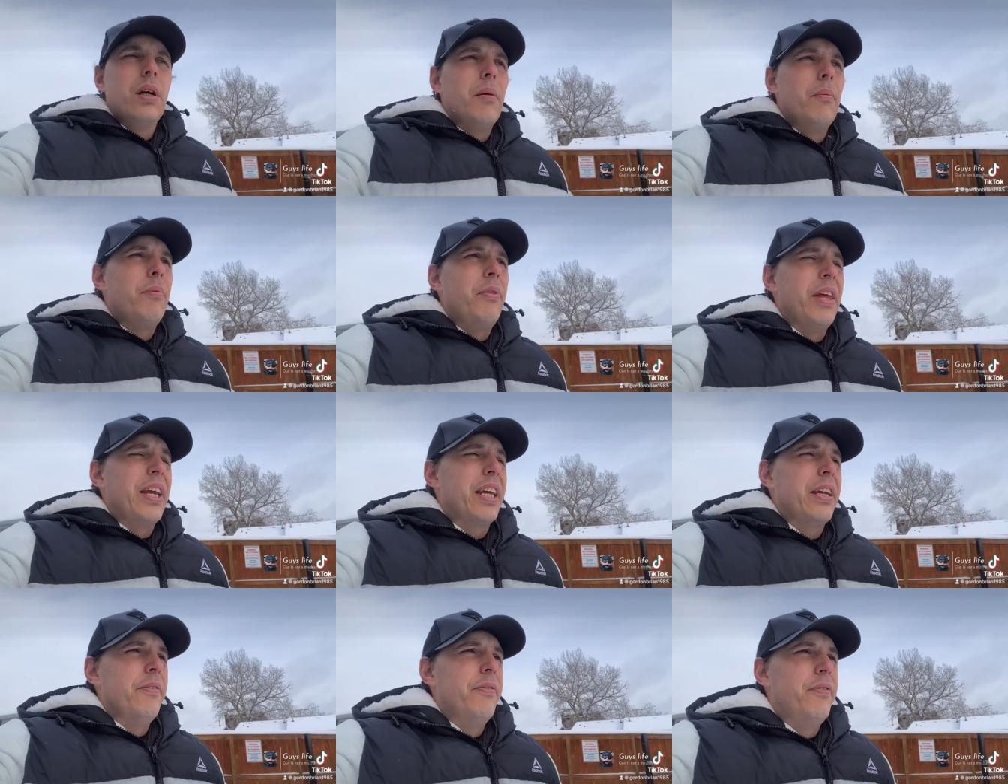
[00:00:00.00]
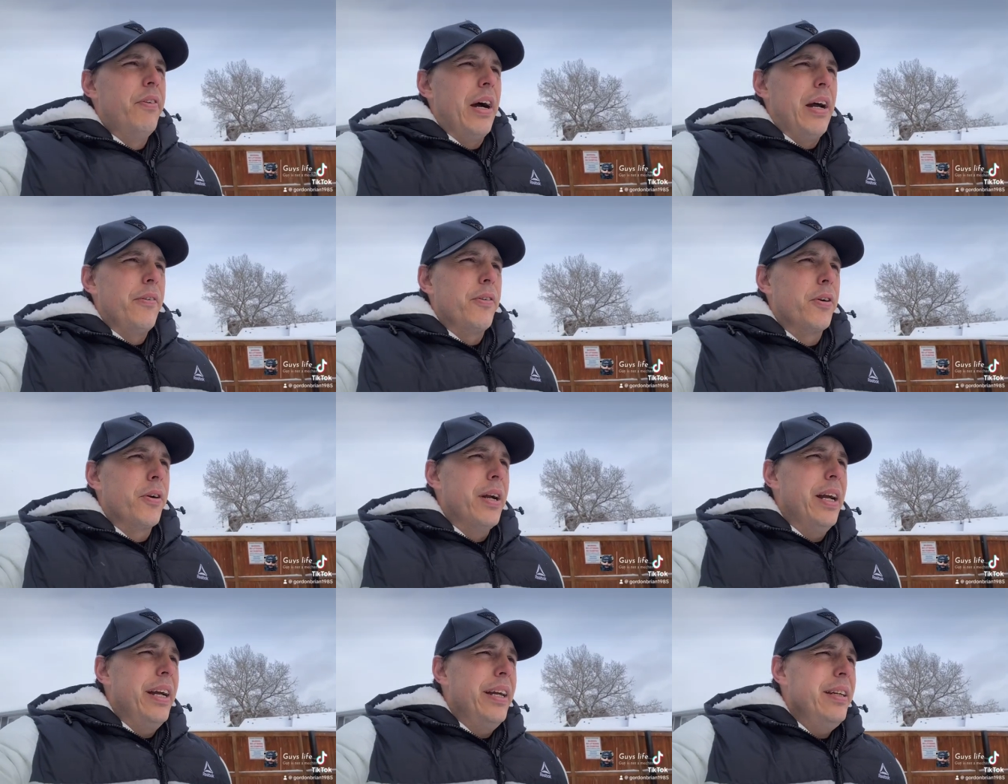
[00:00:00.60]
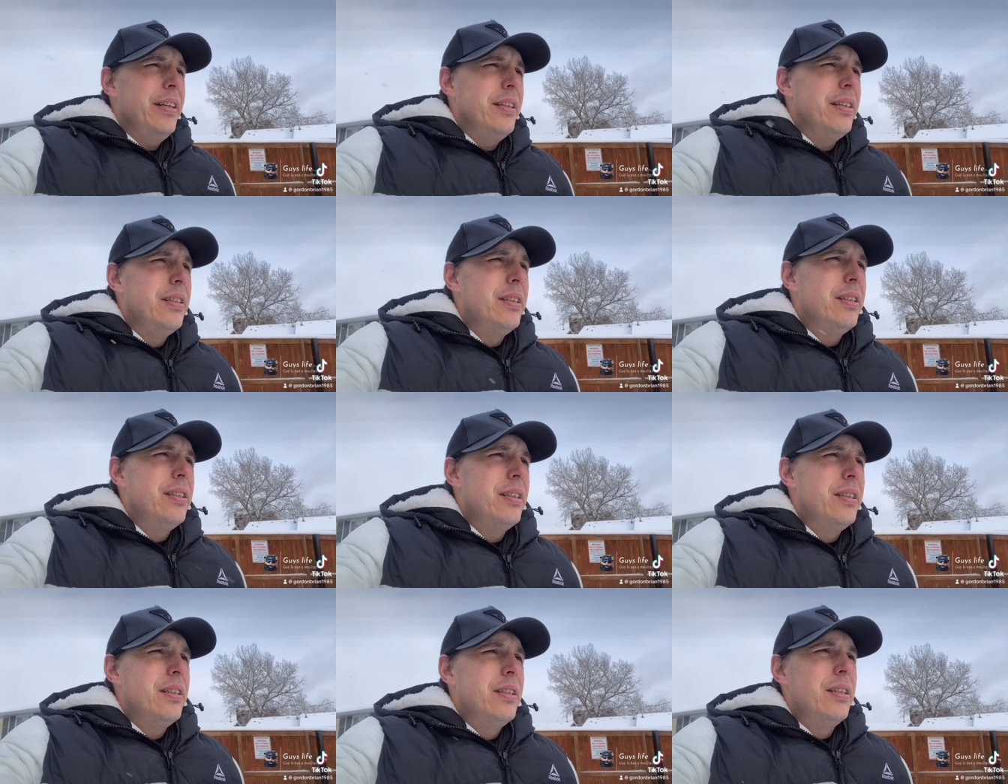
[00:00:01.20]
Thinking five grand,
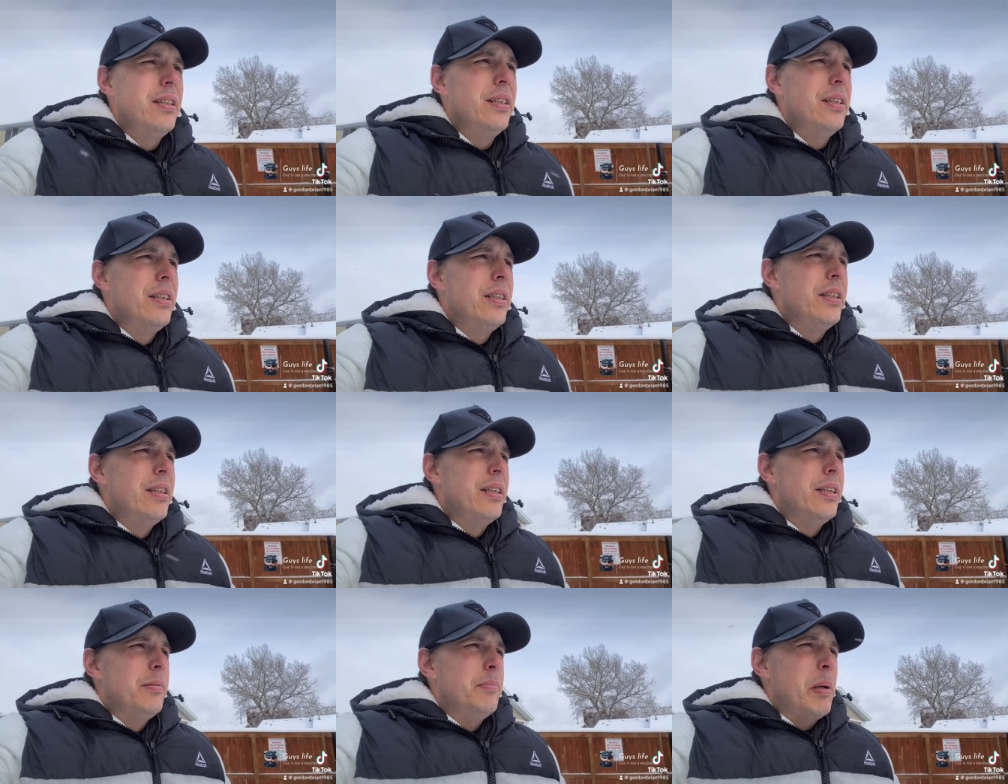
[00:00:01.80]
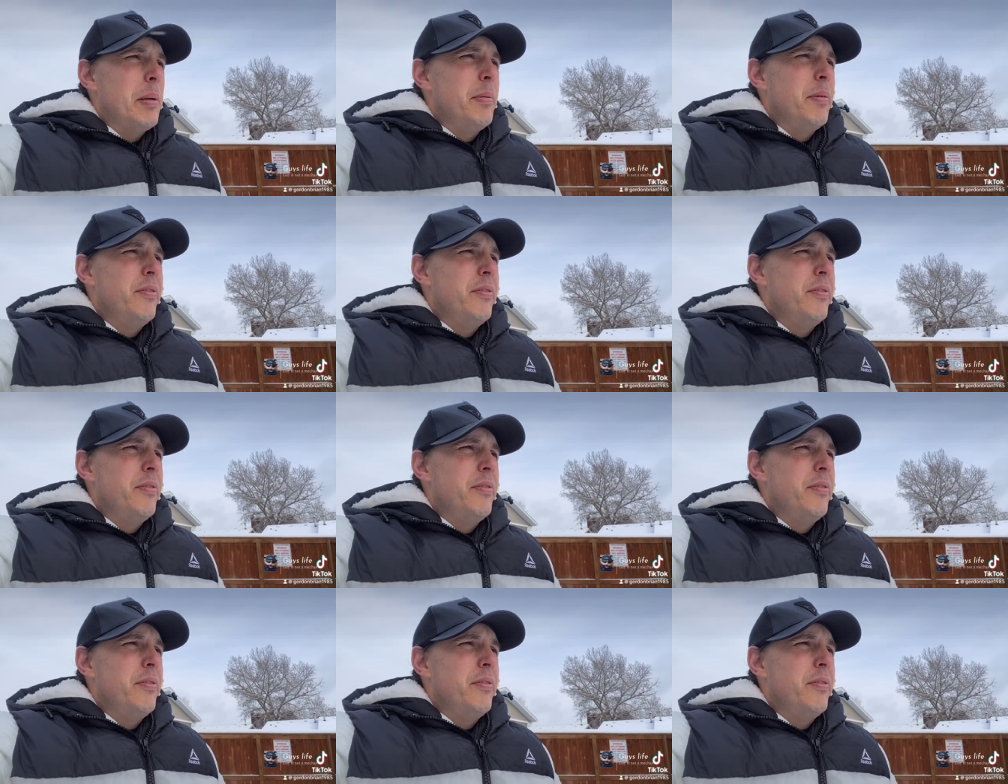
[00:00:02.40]
maybe